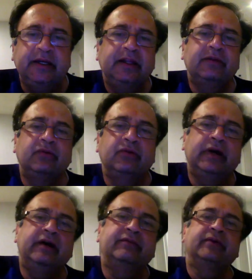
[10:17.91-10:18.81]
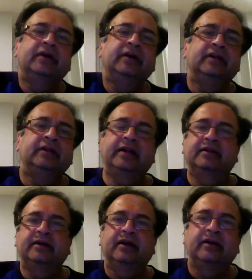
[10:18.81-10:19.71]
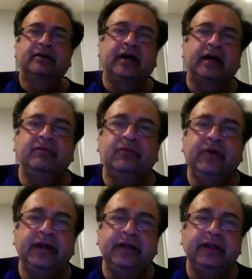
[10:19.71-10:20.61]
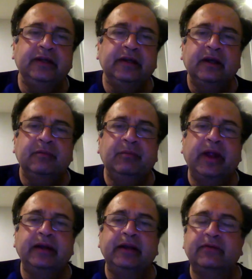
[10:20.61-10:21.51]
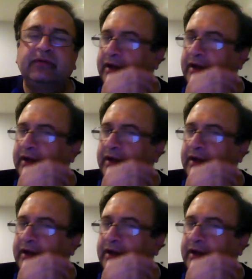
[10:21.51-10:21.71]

Therefore, you have that time varying magnetic